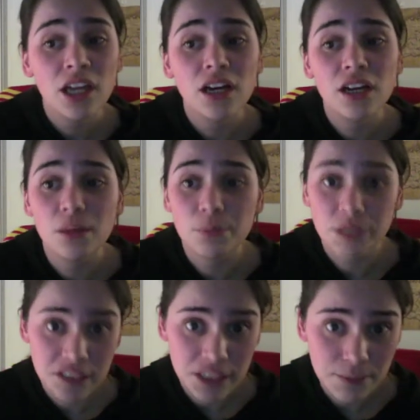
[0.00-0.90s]
uh,
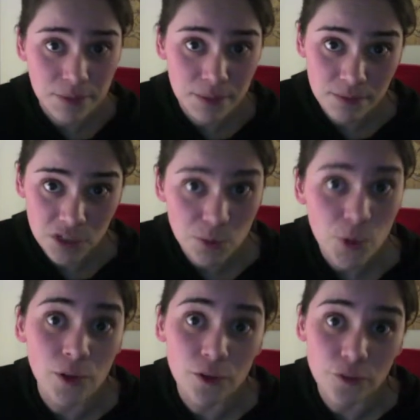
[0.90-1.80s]
please keep them
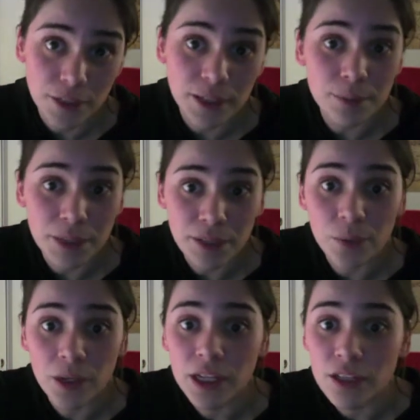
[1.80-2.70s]
spoiler free, by the way.